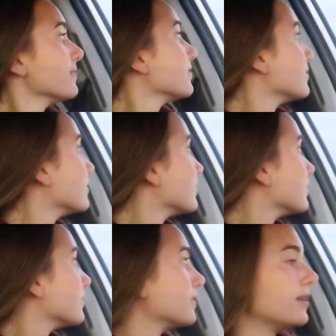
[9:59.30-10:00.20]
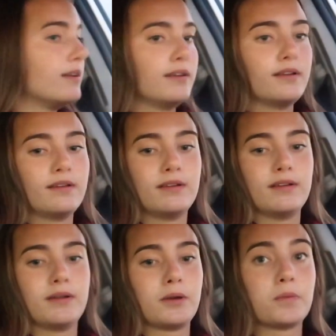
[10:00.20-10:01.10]

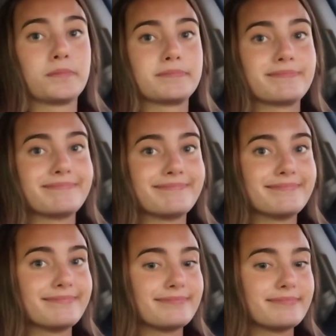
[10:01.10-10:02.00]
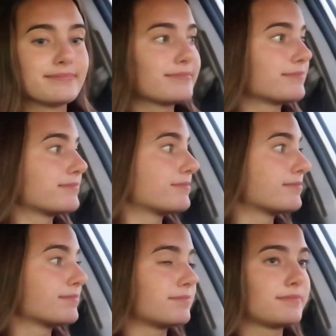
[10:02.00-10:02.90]

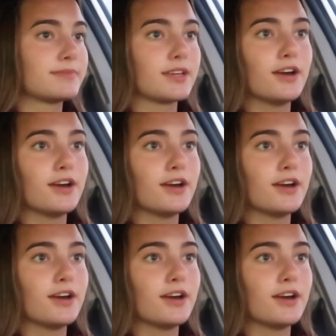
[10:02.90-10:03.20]
No words are spoken by the person on screen.